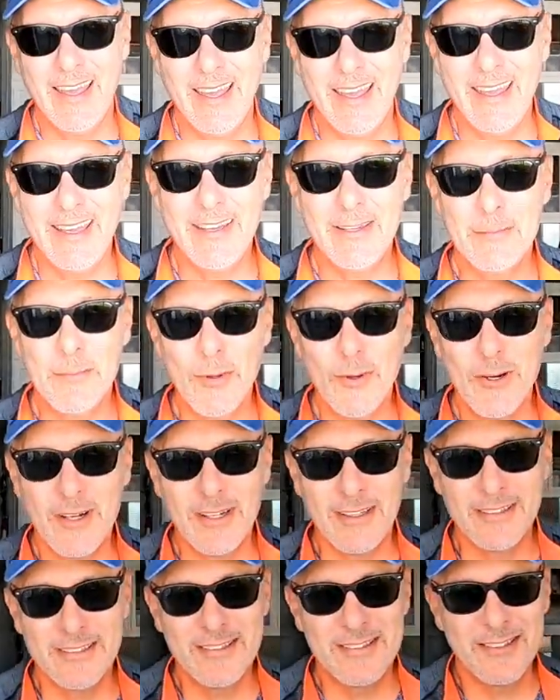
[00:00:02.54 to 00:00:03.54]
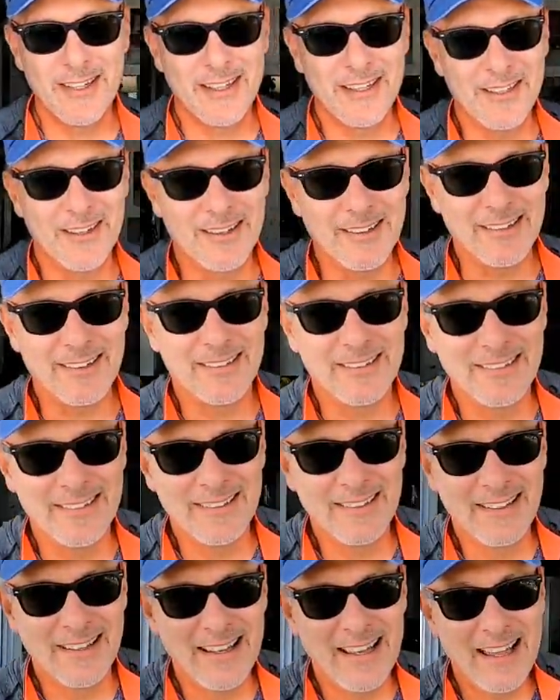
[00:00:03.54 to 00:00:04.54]
Hey, good morning, it's J-Dog.
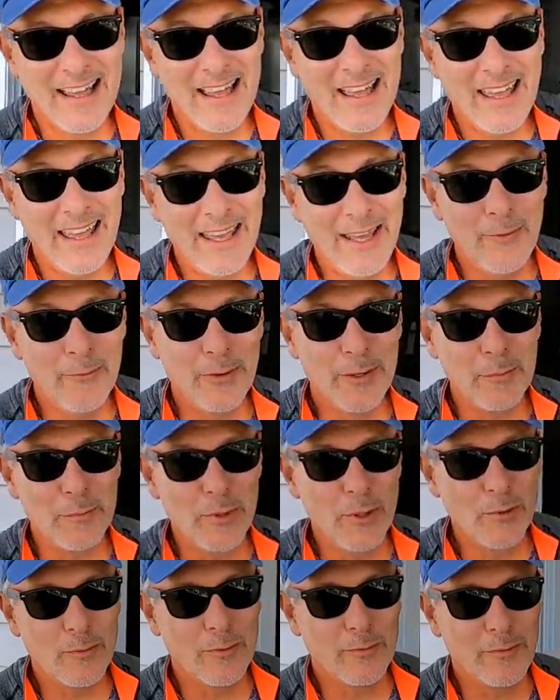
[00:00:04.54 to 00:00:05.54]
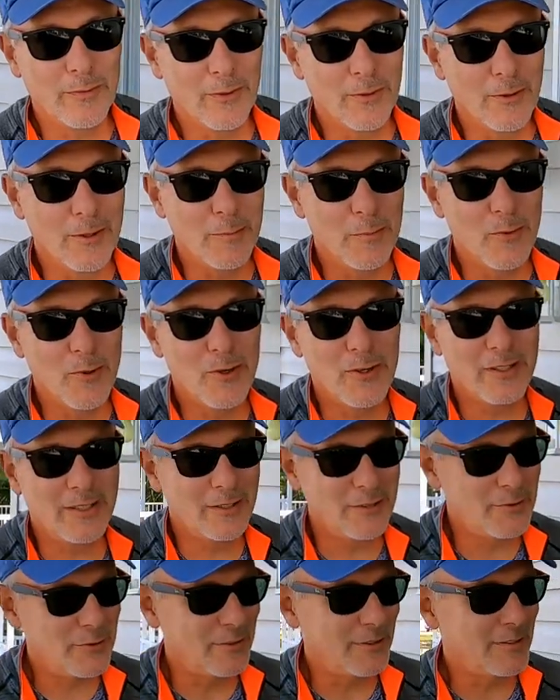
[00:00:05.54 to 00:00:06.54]
Hey, what a beautiful Florida morning,
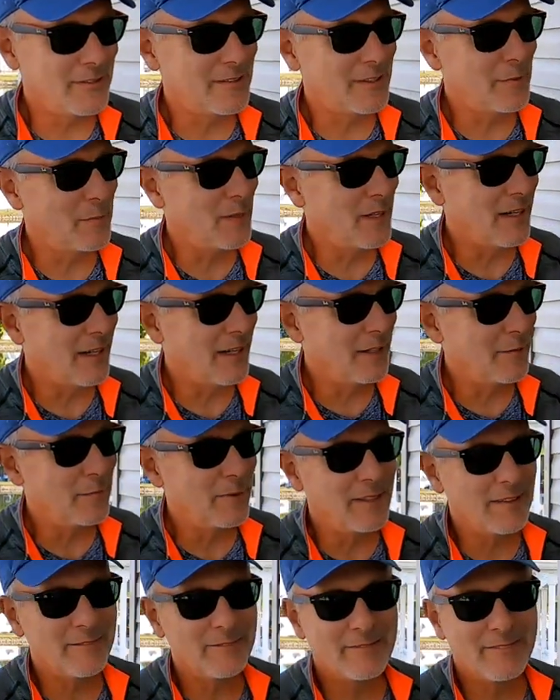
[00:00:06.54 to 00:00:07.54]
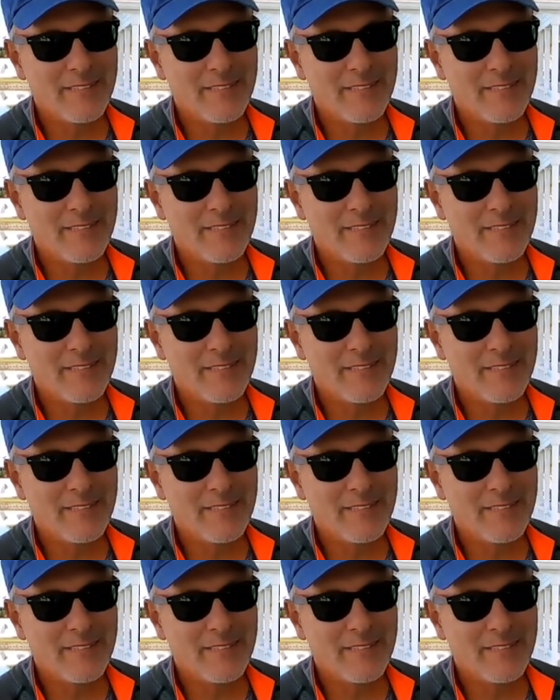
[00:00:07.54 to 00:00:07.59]
as you can see behind me.